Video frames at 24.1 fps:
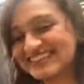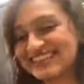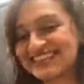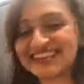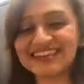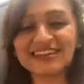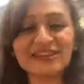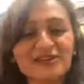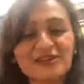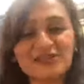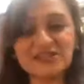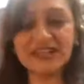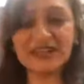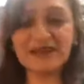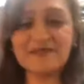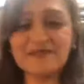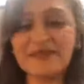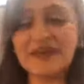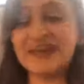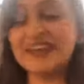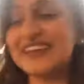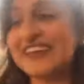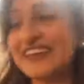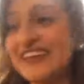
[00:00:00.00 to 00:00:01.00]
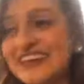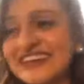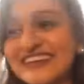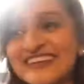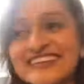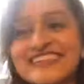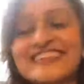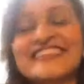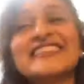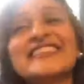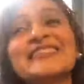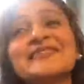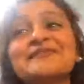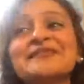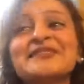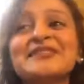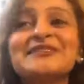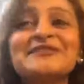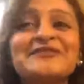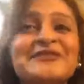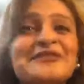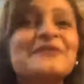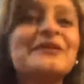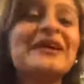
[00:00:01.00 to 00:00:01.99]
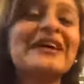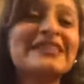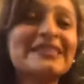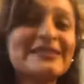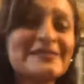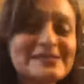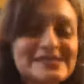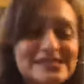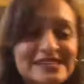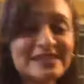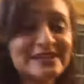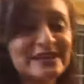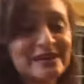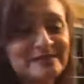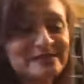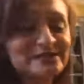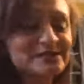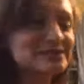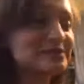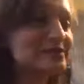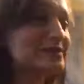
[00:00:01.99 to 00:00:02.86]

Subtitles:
like no champagne night. Let me look for wine. Let me see how much